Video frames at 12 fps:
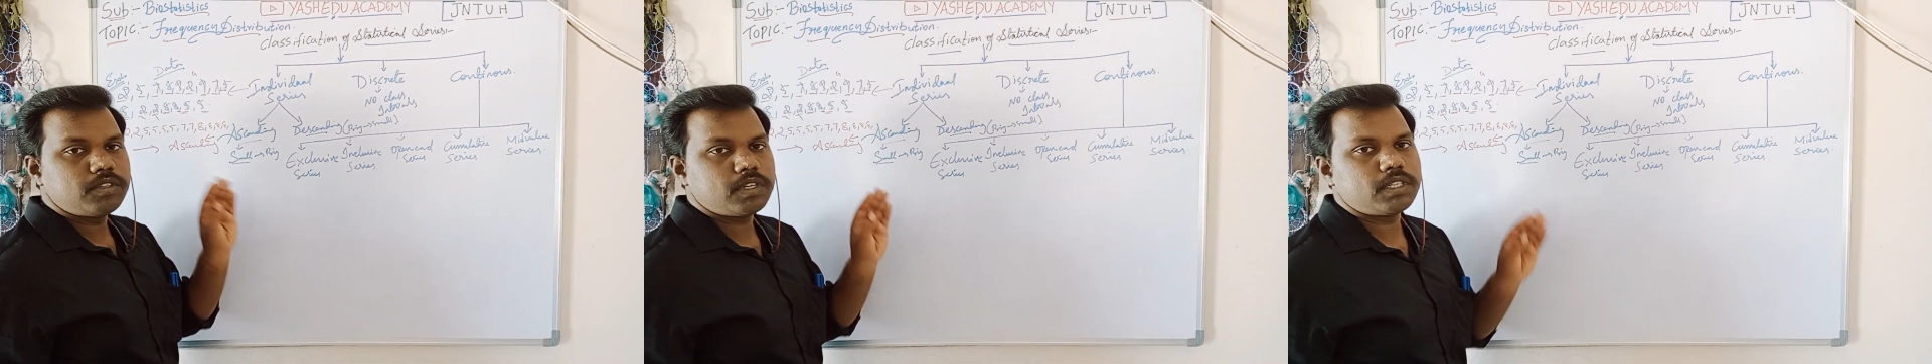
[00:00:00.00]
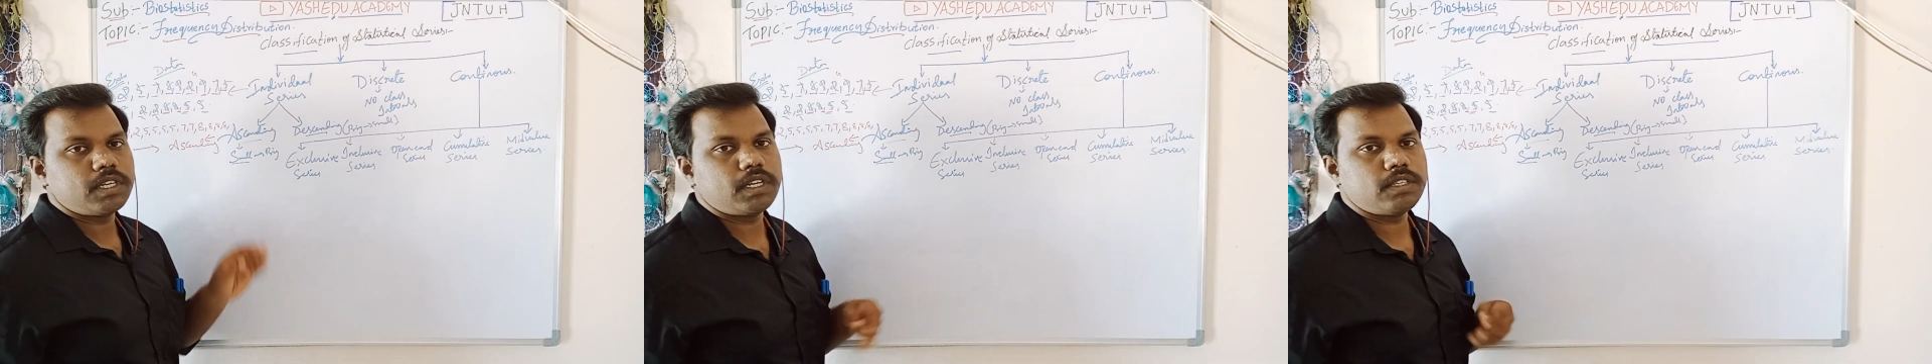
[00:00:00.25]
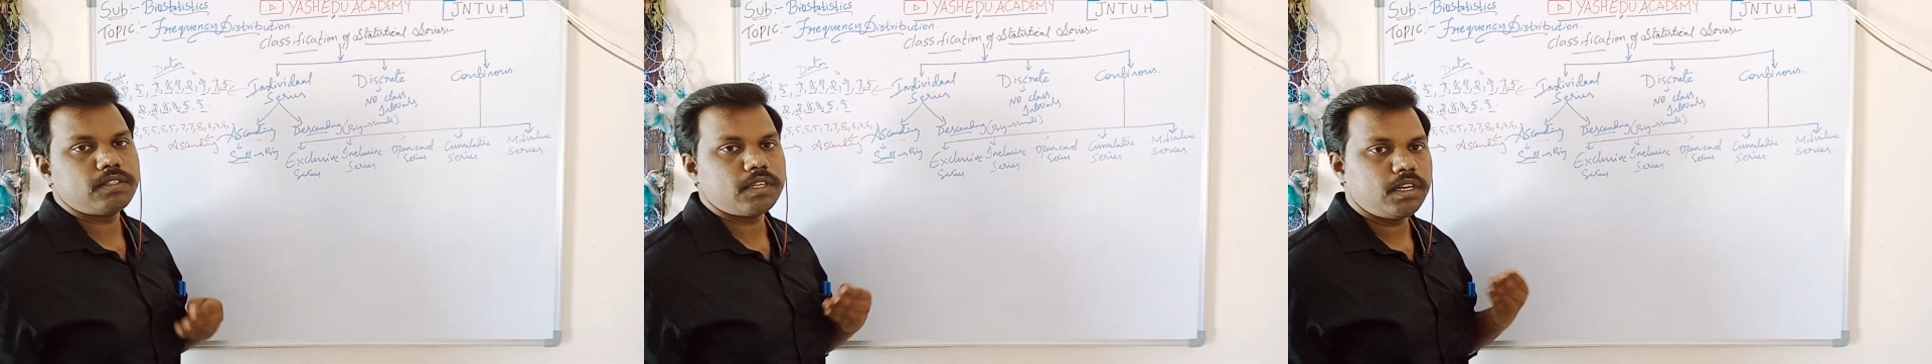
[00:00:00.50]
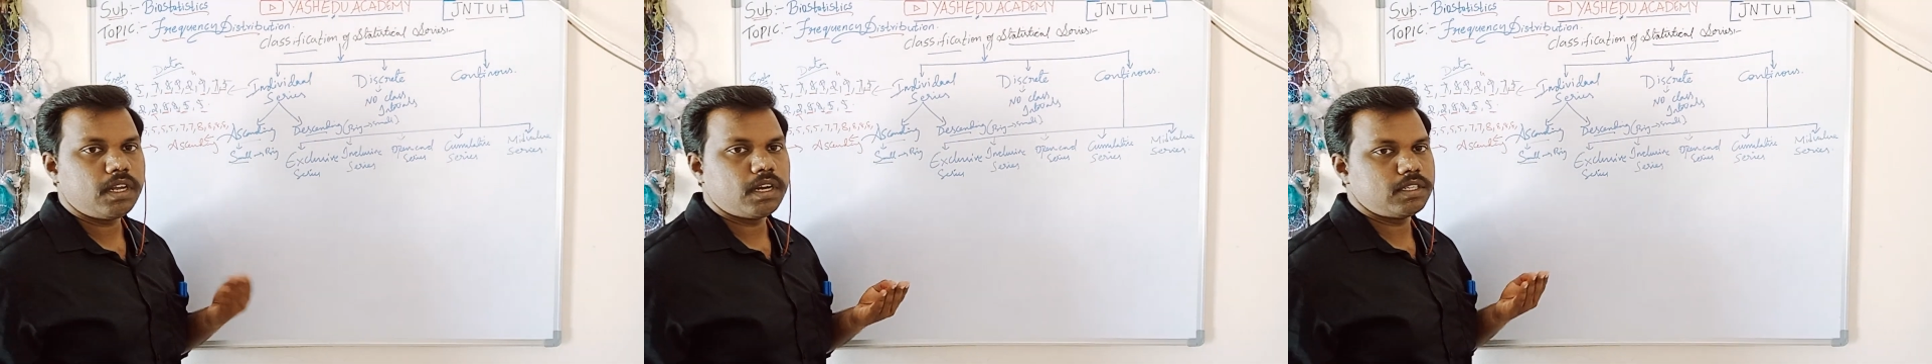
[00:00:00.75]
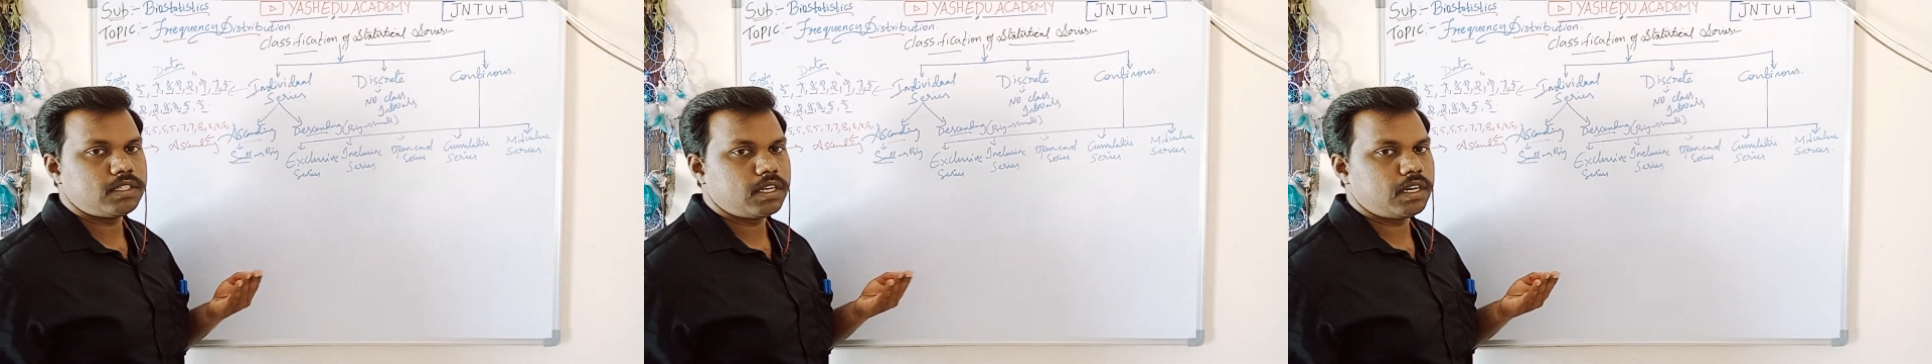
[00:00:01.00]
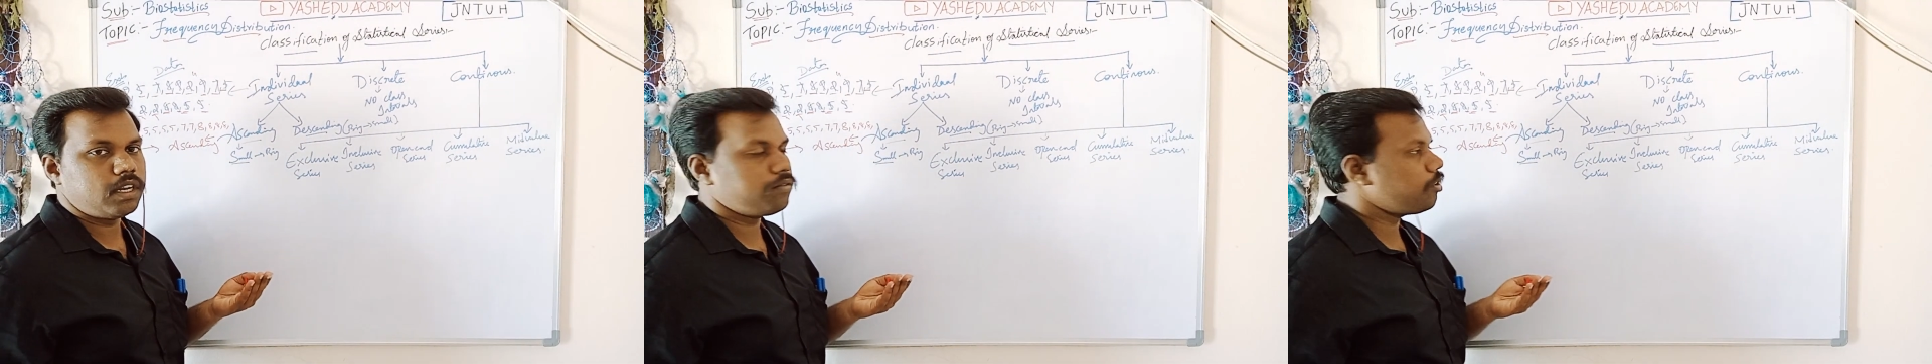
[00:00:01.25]
series in
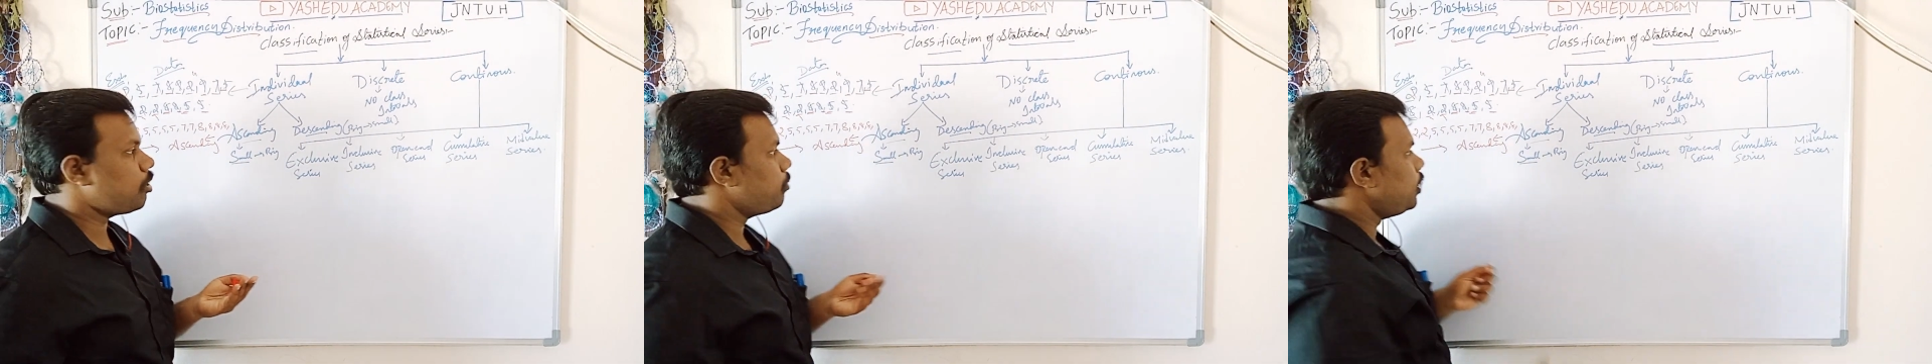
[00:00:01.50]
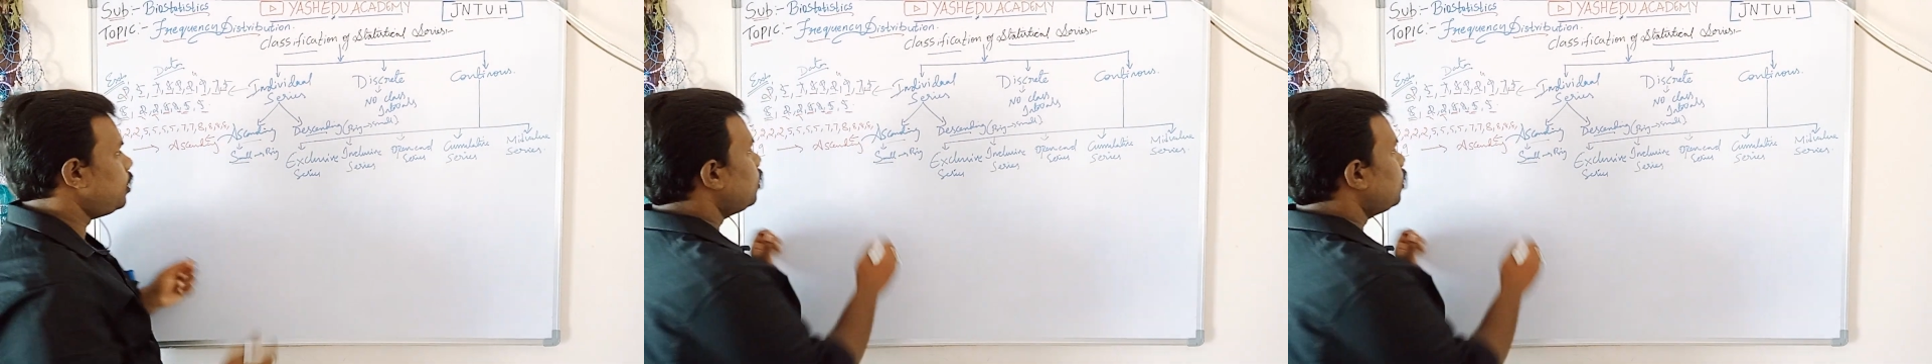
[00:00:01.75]
descending format